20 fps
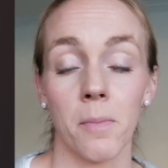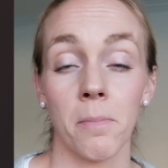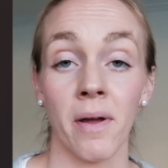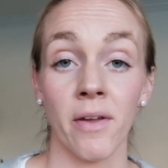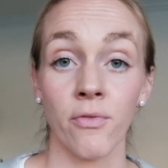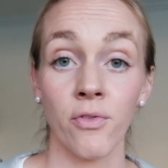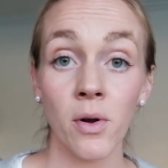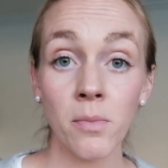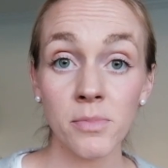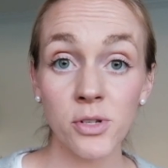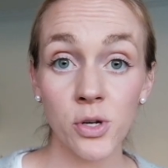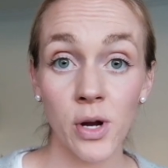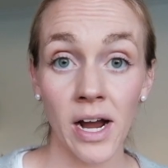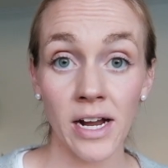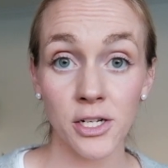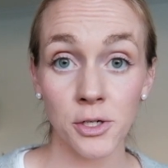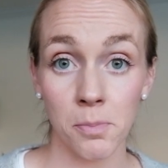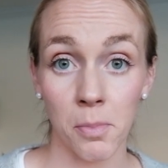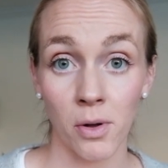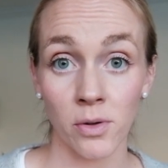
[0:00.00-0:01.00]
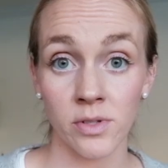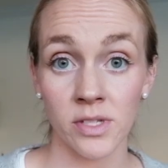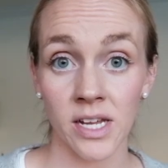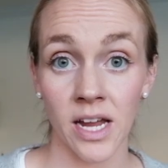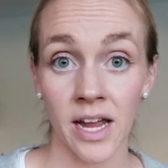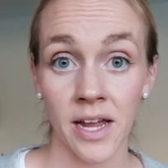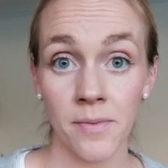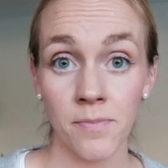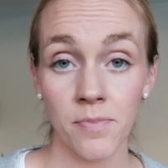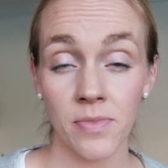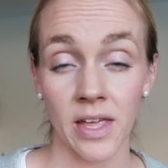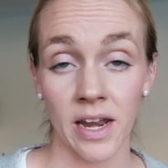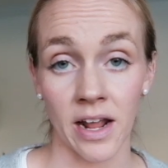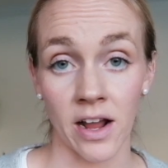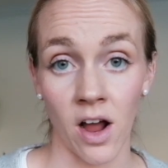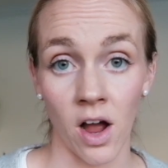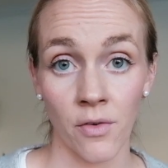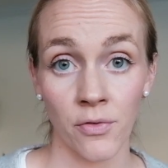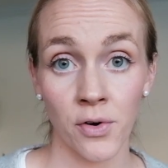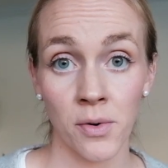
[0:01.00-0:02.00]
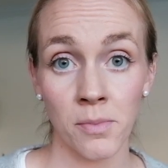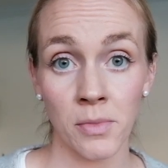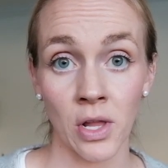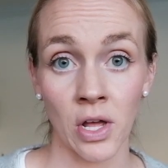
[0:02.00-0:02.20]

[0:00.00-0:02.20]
My from scratch bonsai that I got from